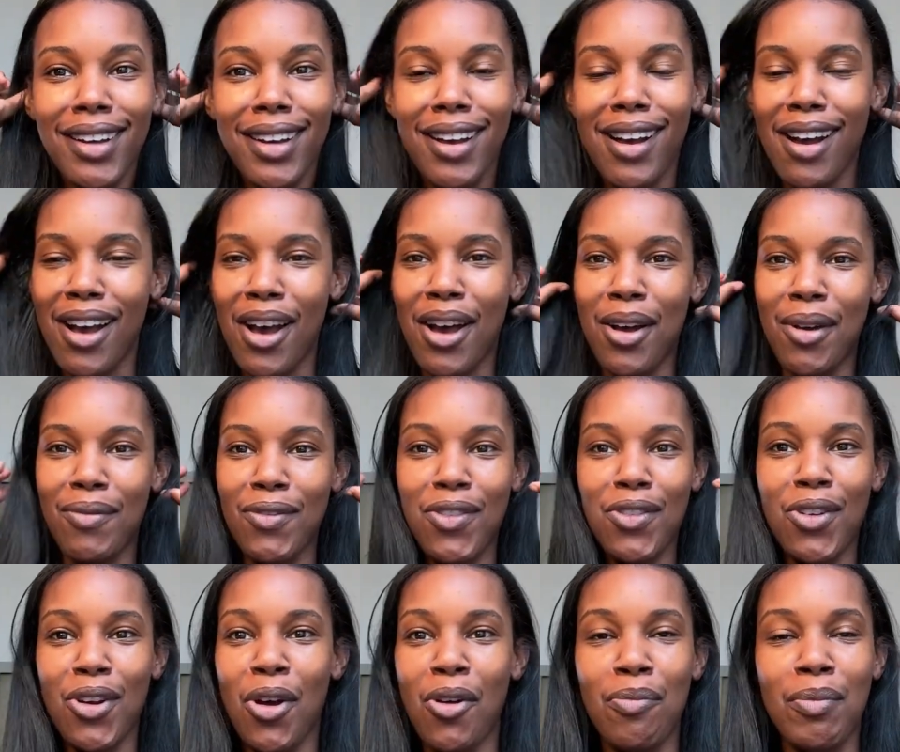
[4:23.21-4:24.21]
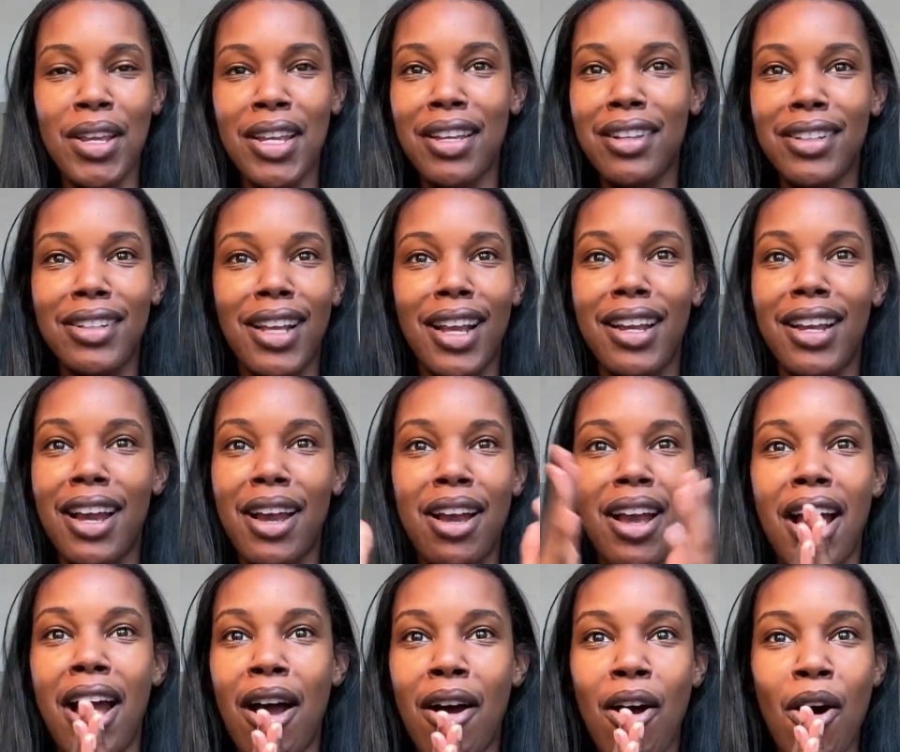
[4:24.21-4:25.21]
If you know me, like,
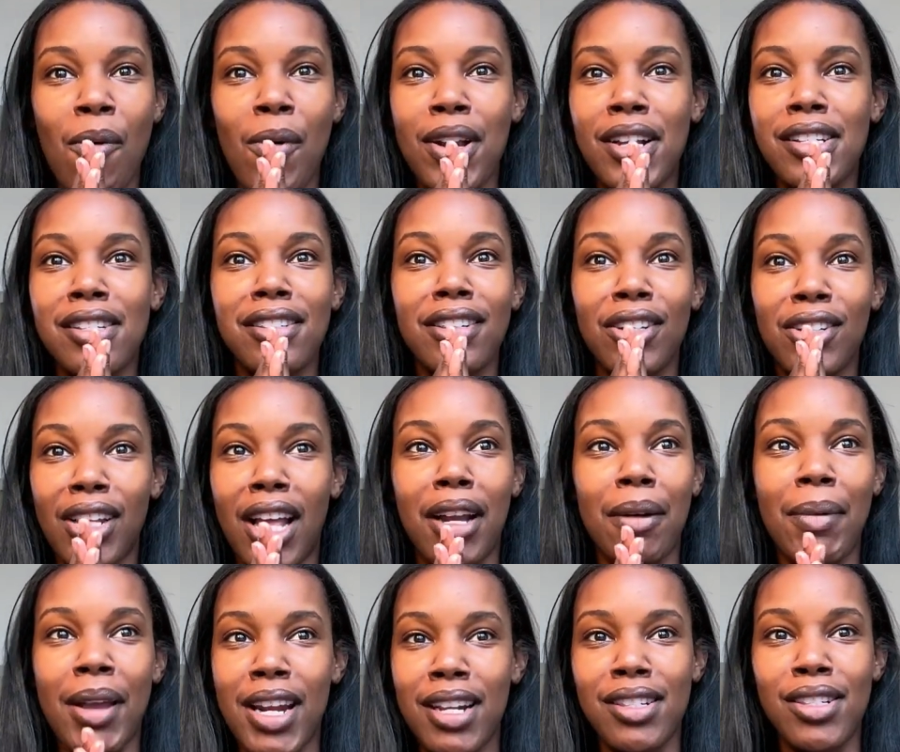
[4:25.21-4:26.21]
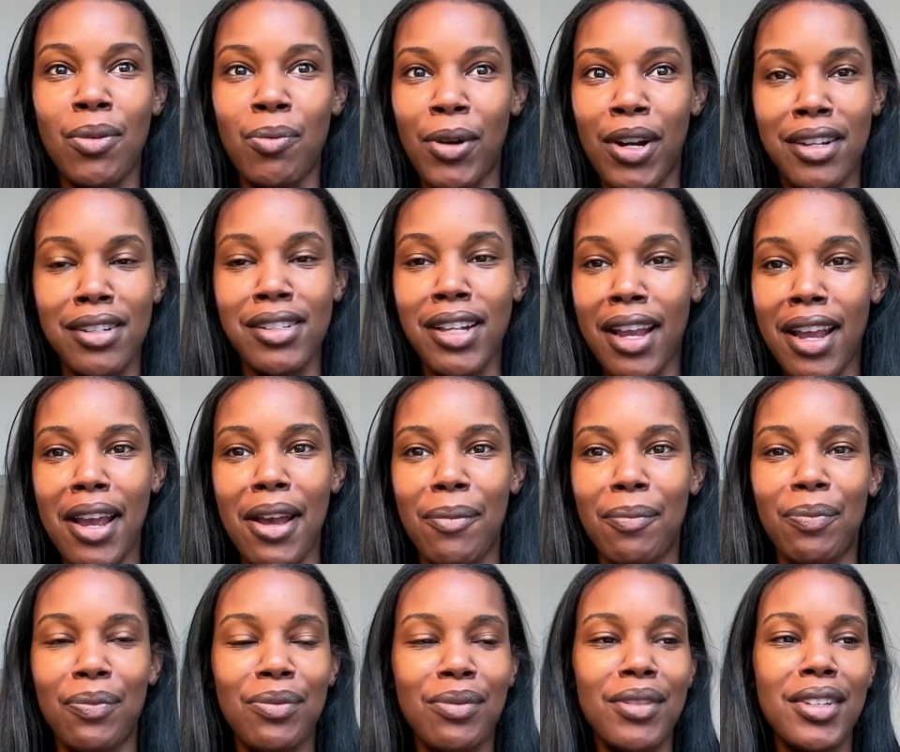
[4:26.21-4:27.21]
I always look like I'm headed somewhere, because I
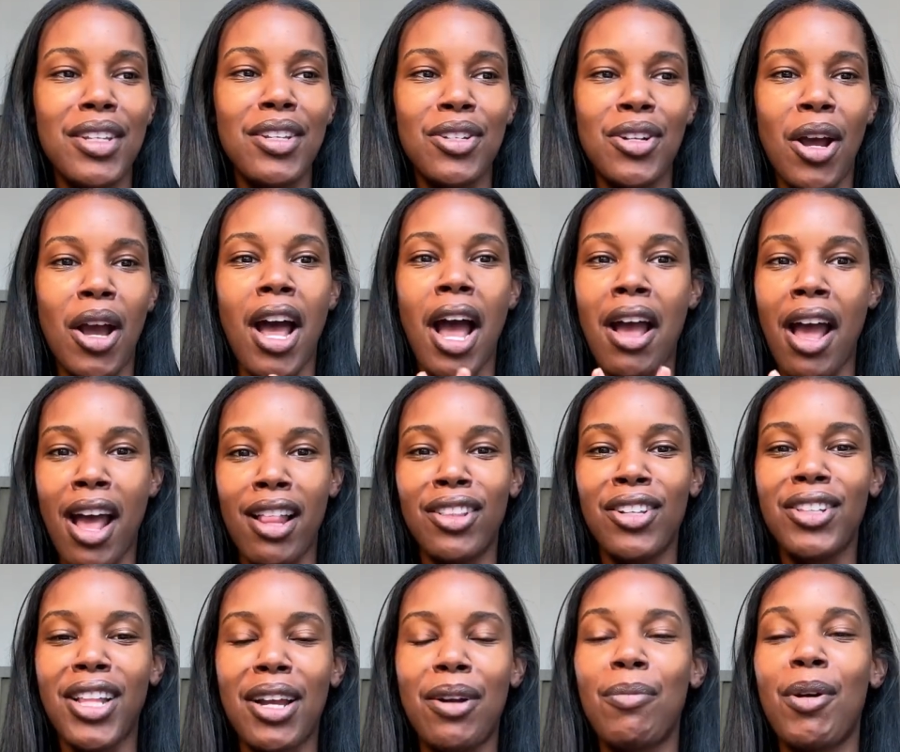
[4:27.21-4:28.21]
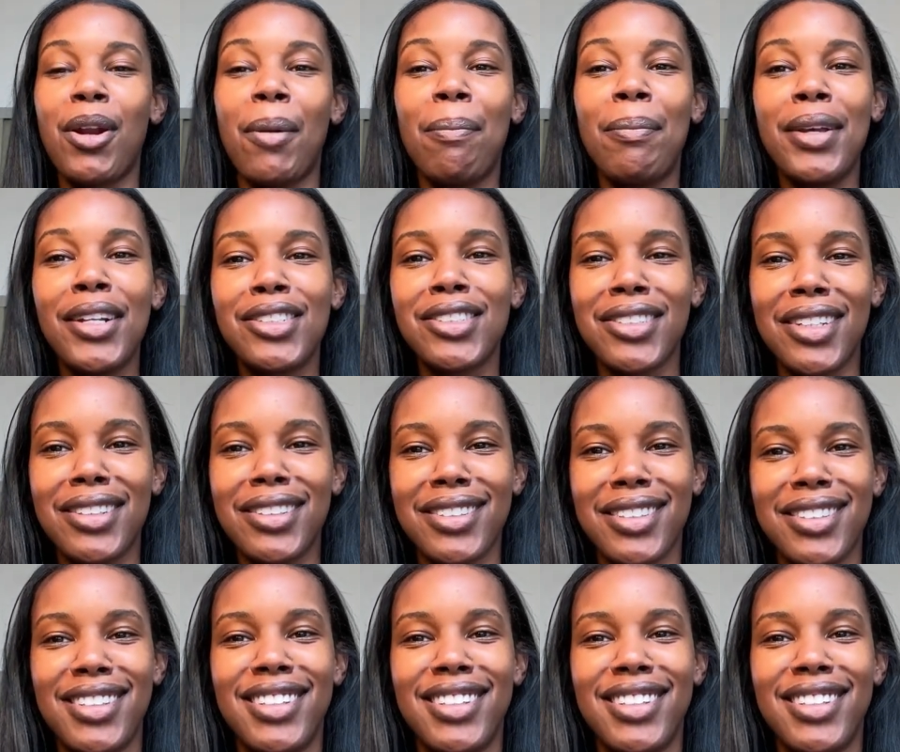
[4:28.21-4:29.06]
am. I look like I'm on a mission.